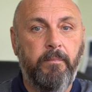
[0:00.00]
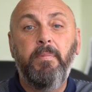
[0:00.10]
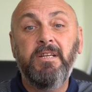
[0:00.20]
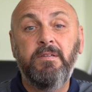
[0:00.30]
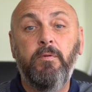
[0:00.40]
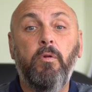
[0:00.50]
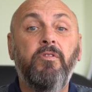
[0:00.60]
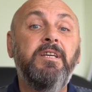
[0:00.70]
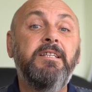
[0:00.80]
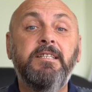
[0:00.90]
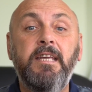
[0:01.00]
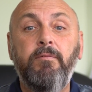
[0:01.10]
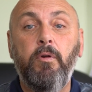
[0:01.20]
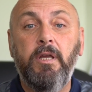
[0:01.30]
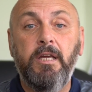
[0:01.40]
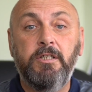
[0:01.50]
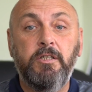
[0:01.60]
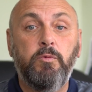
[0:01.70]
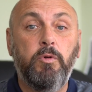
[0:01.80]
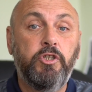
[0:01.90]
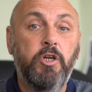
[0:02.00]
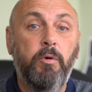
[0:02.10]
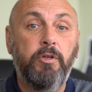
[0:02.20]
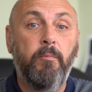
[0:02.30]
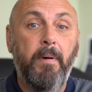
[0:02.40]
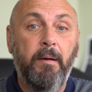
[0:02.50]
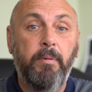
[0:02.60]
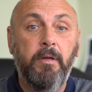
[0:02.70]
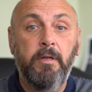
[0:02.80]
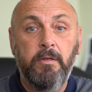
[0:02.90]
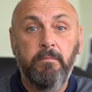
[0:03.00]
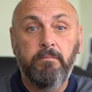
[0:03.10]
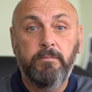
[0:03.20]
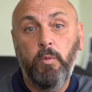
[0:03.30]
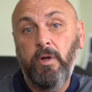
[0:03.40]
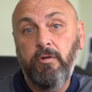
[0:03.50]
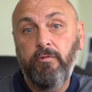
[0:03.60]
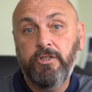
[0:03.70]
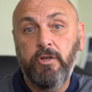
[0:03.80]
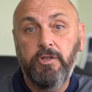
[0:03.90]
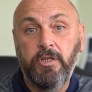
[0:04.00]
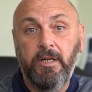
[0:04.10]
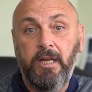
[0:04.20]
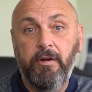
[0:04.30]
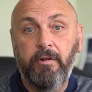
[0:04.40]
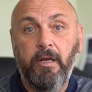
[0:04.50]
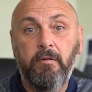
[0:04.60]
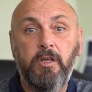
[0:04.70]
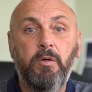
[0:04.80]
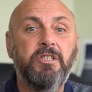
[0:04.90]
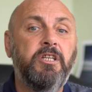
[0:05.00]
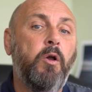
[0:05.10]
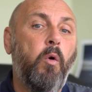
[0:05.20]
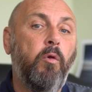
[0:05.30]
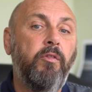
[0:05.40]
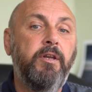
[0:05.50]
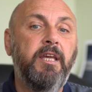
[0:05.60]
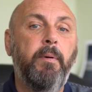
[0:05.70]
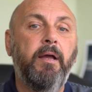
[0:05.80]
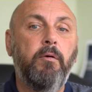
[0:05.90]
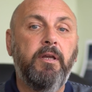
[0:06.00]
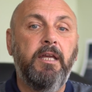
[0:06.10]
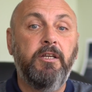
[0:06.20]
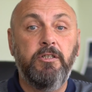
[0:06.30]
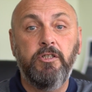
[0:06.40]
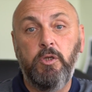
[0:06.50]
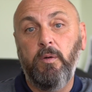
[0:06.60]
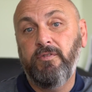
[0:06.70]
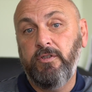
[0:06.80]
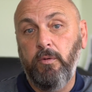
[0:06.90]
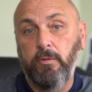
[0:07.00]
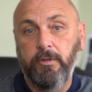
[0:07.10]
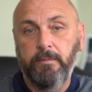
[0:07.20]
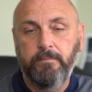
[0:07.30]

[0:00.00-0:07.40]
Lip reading: Best of all, these saved locations will show on your map, so when you're researching an area, you can see all the nearby locations you have stored.